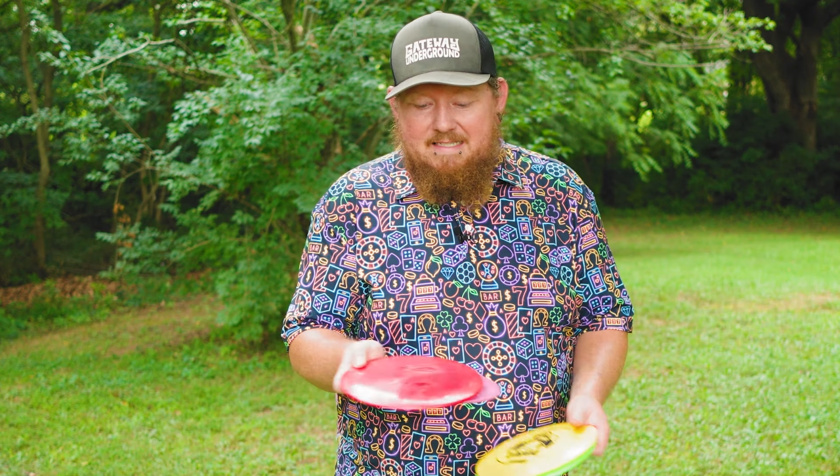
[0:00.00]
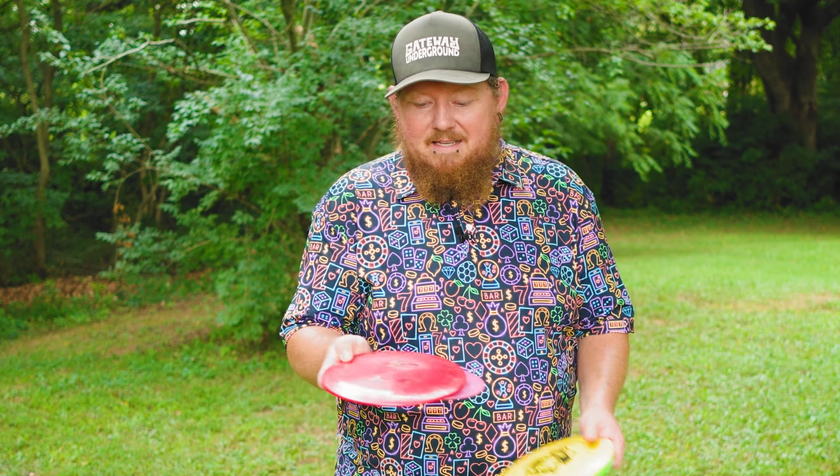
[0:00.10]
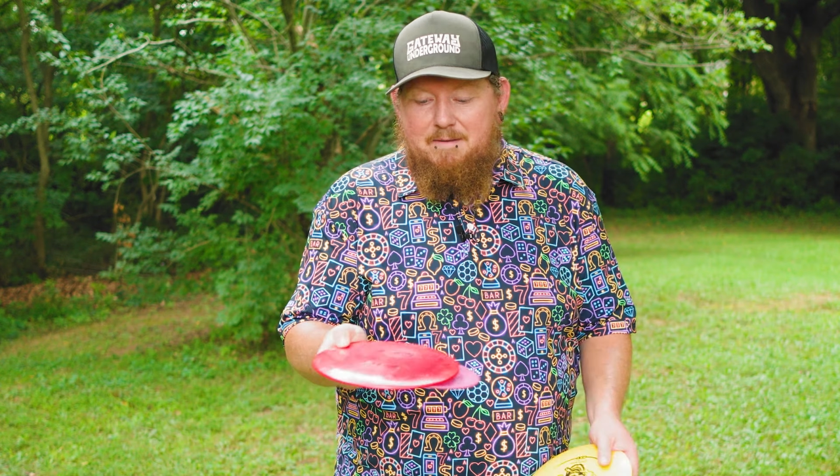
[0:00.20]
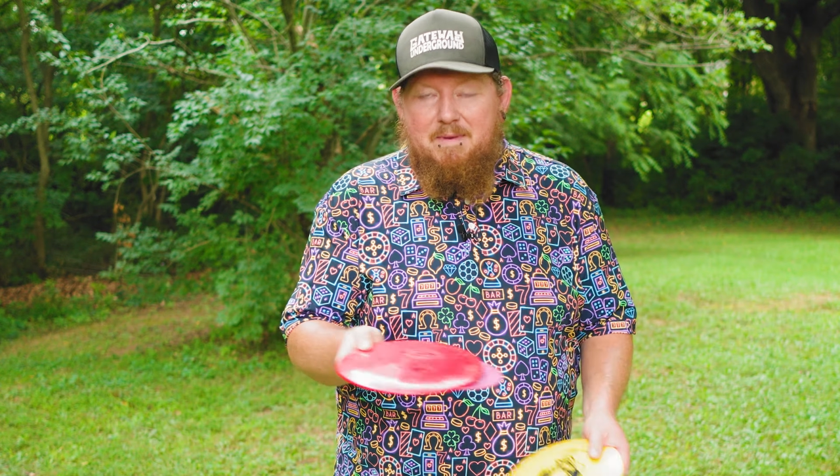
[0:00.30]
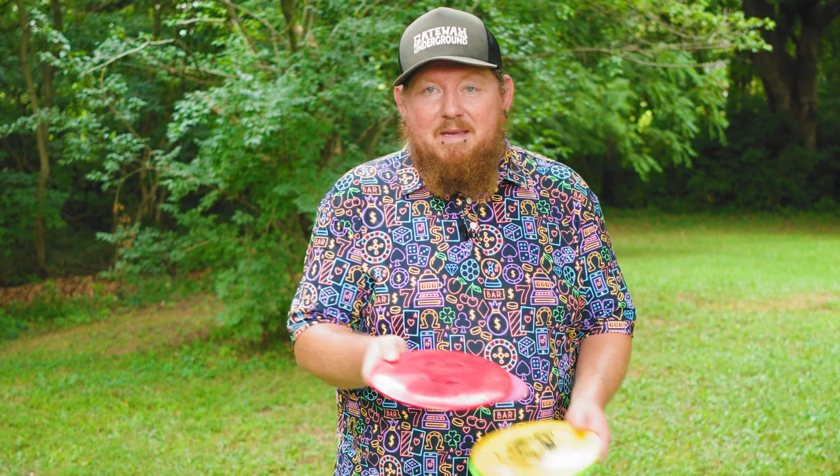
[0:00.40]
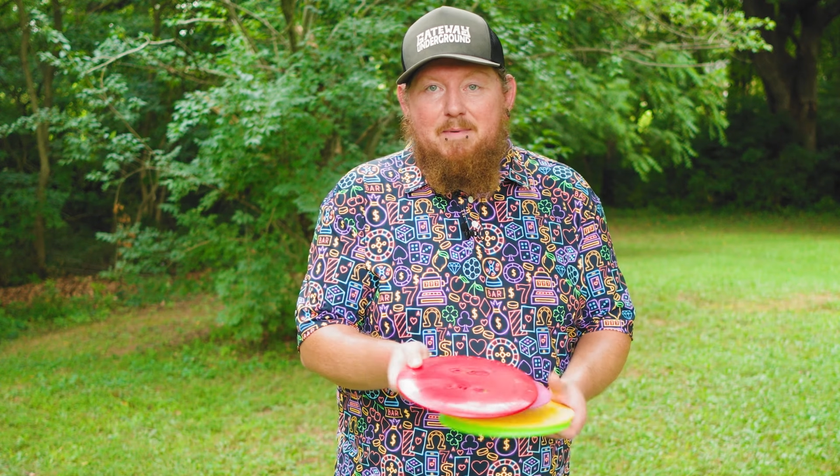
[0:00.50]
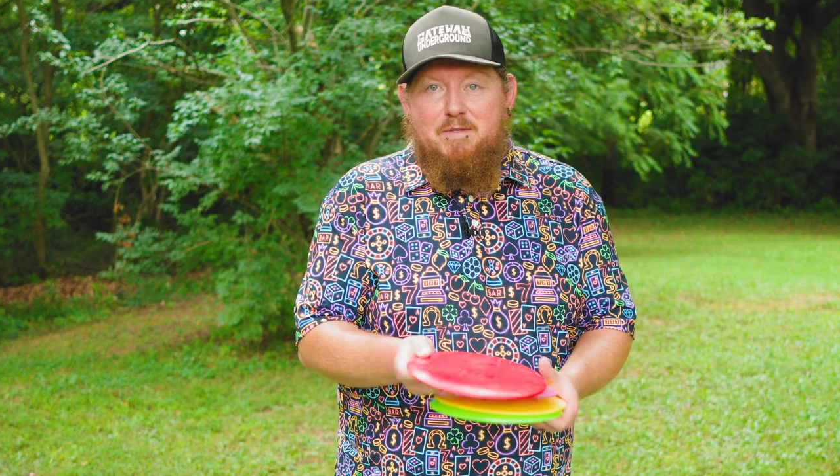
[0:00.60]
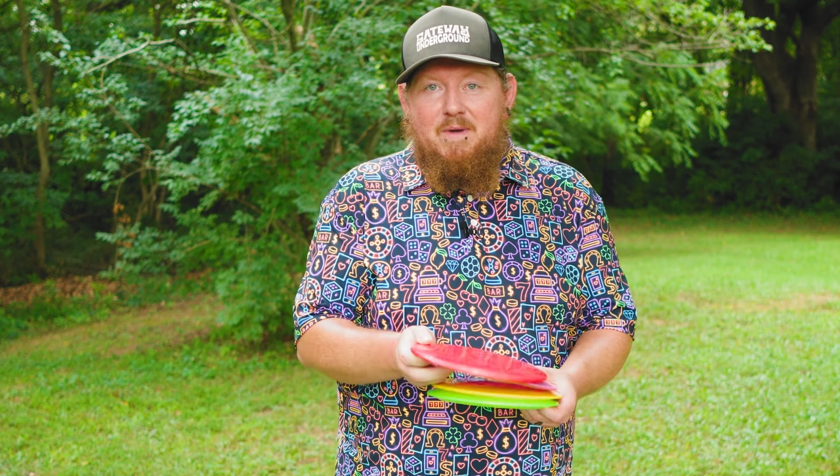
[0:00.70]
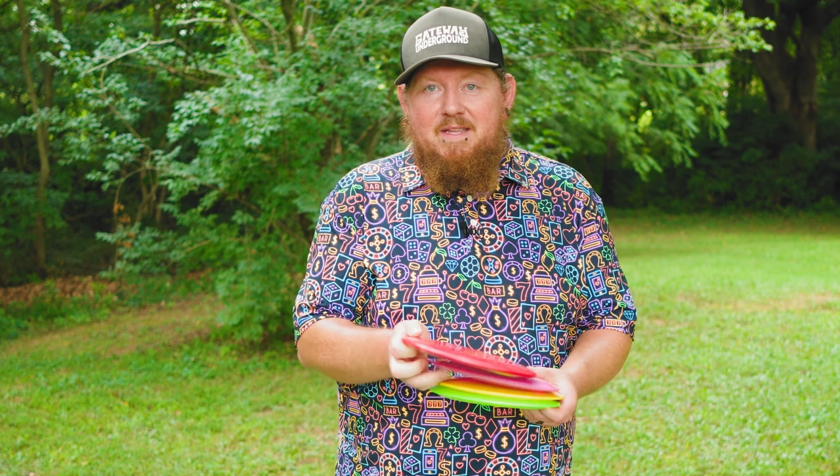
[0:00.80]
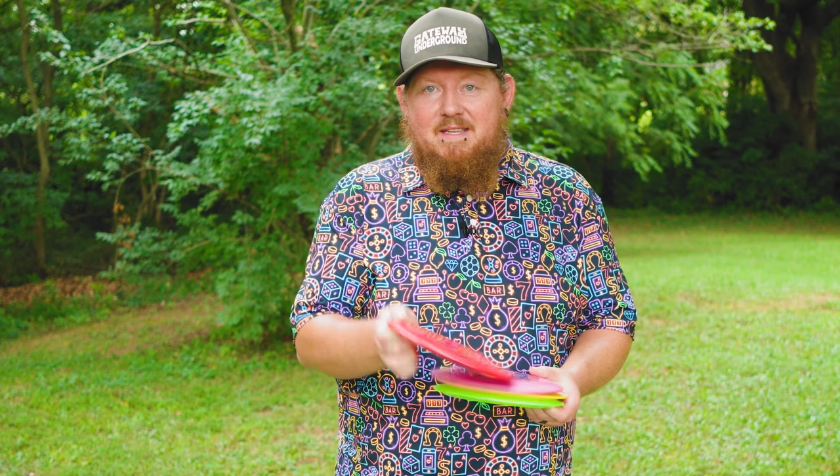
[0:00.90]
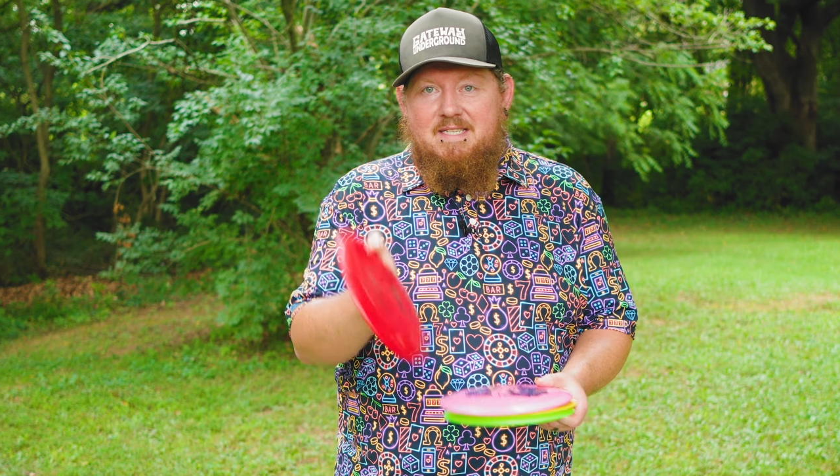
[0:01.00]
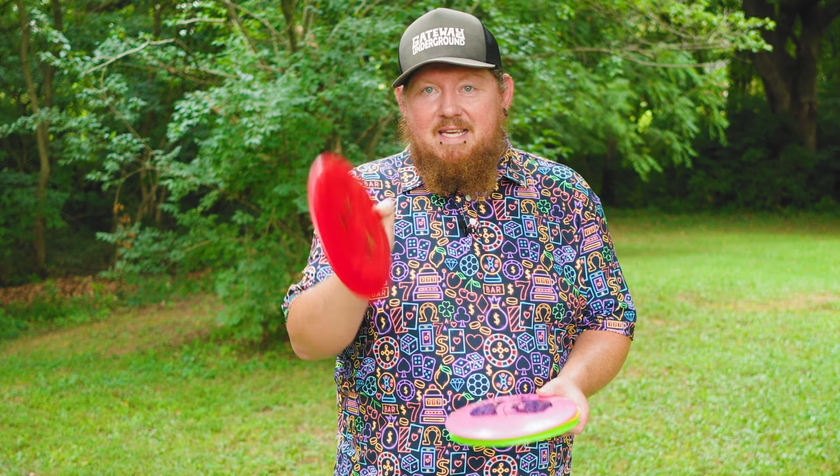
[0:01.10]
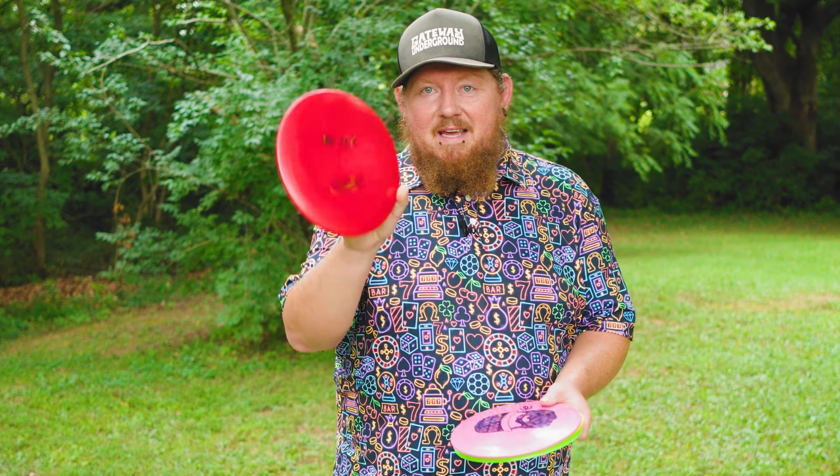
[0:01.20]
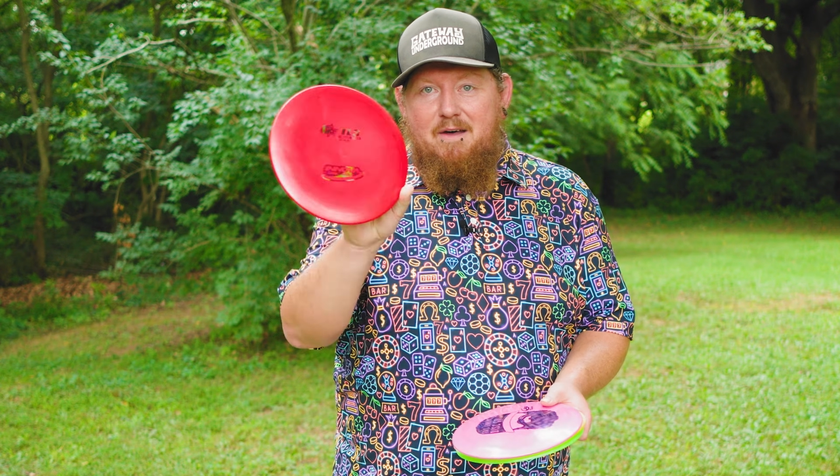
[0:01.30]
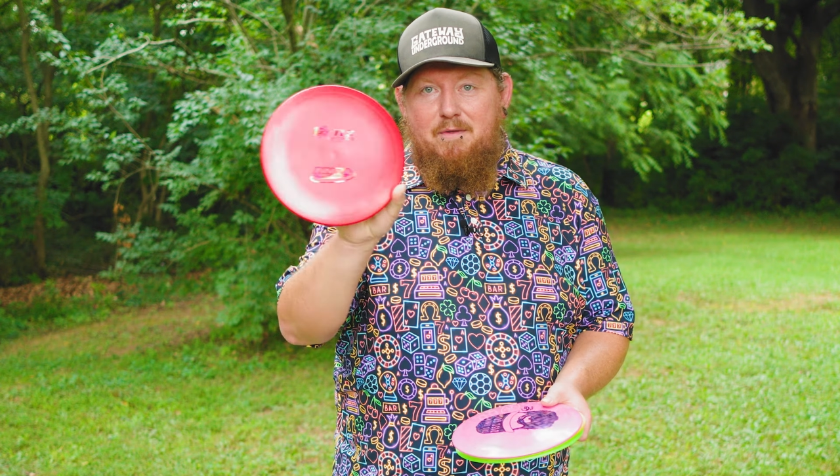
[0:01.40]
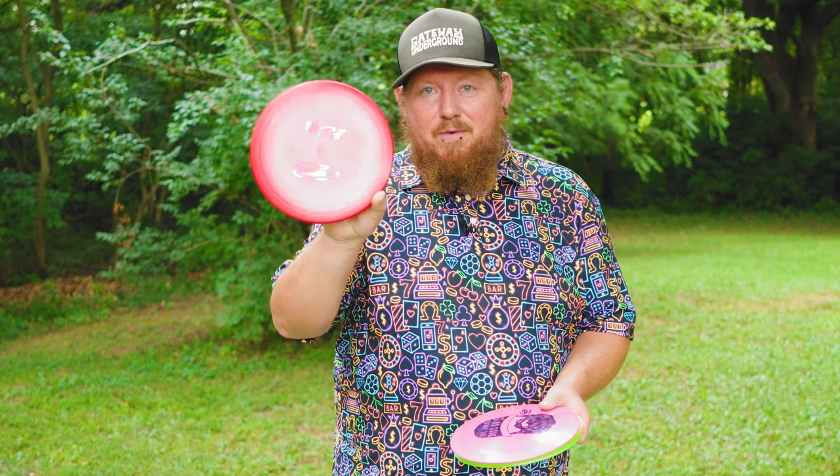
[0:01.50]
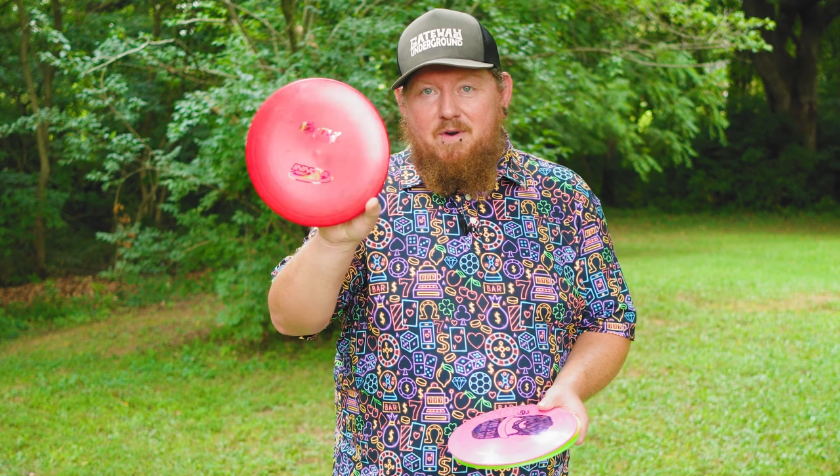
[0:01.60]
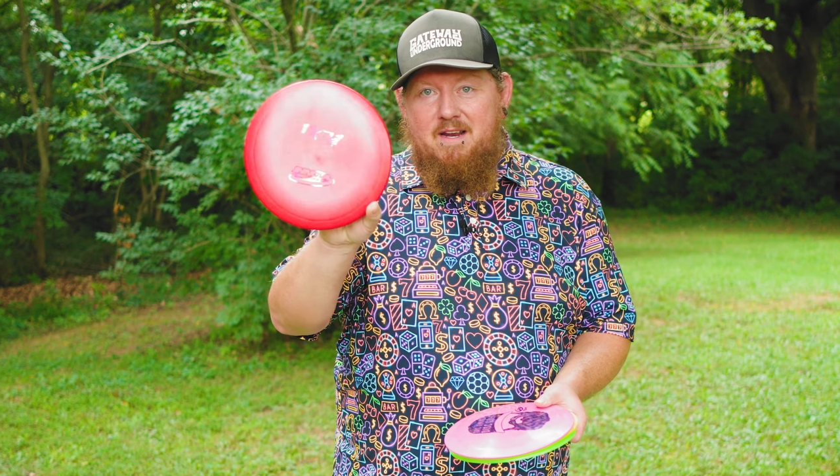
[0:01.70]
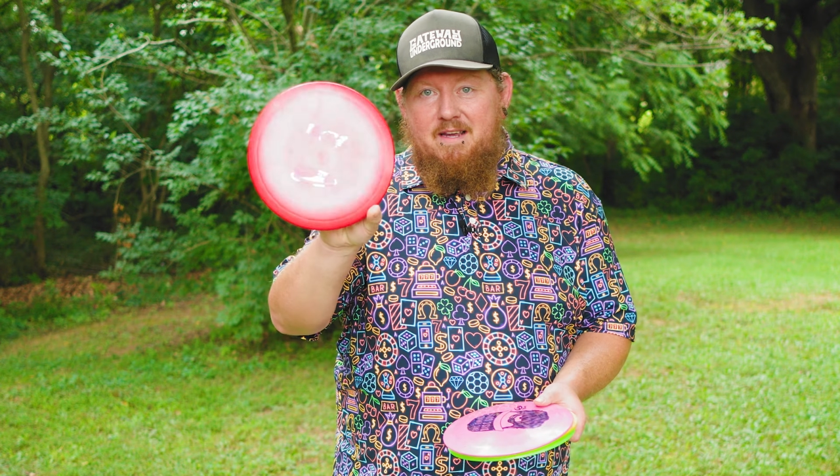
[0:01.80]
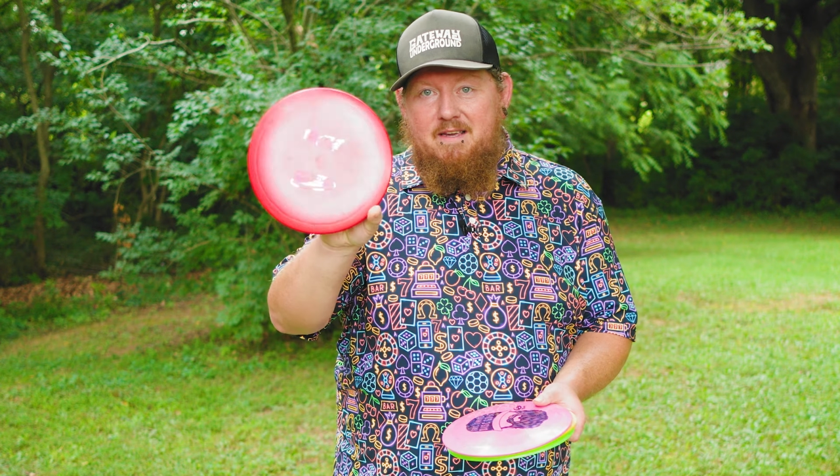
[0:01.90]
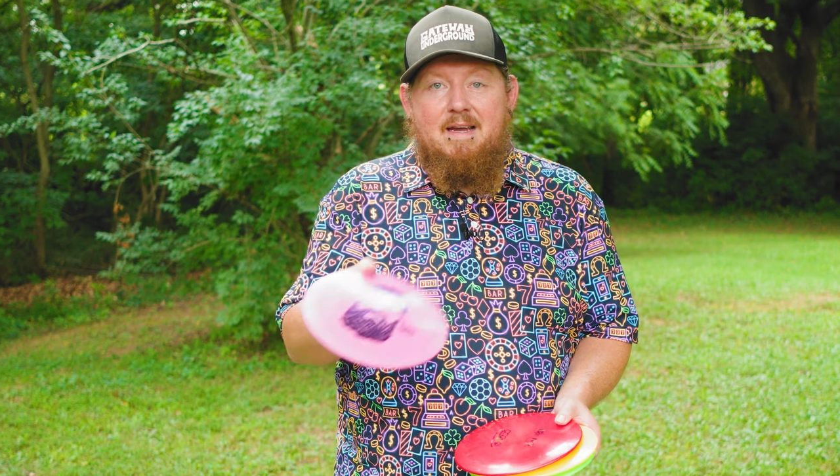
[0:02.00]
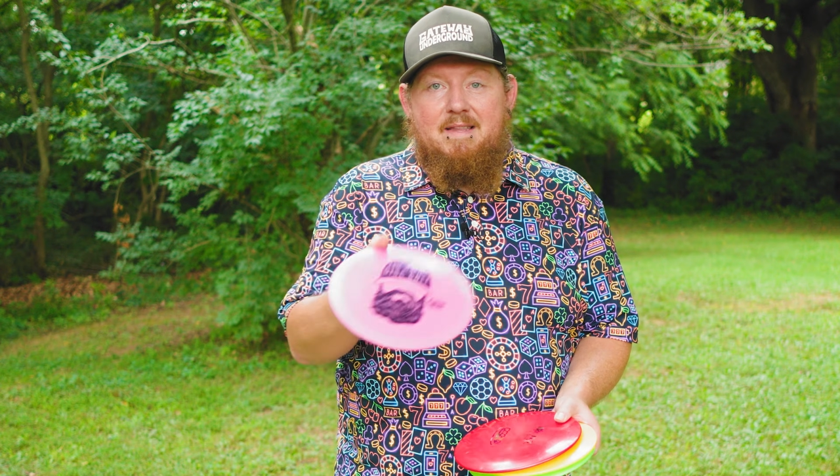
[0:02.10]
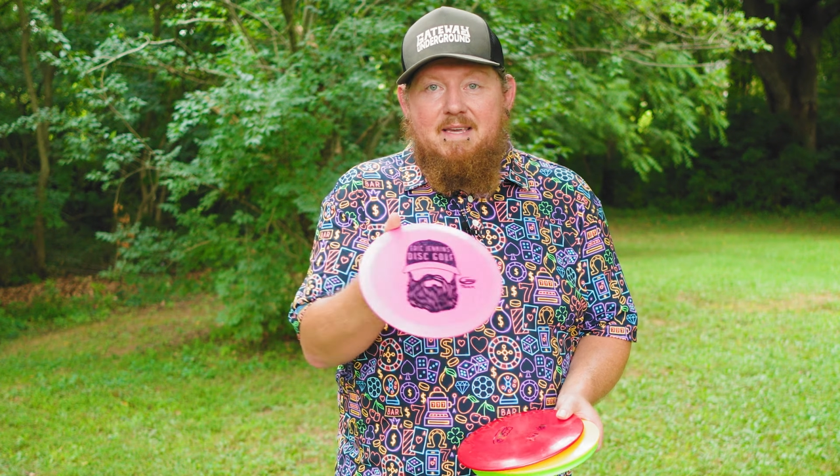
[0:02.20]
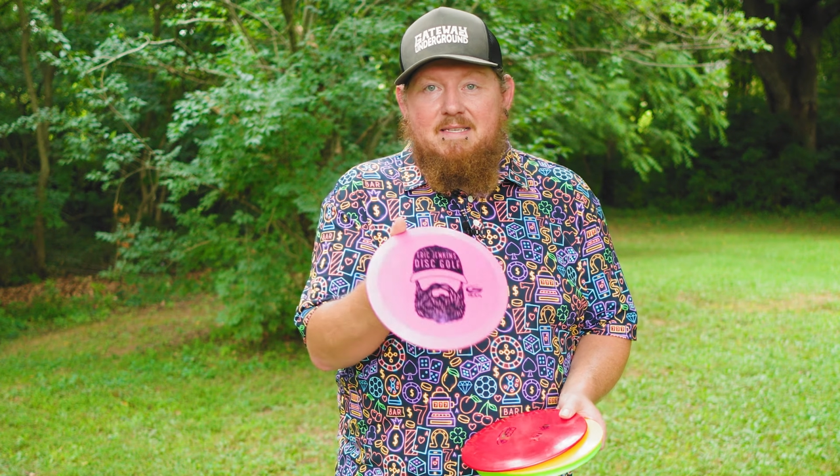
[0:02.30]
That's gonna be between the TL3 and the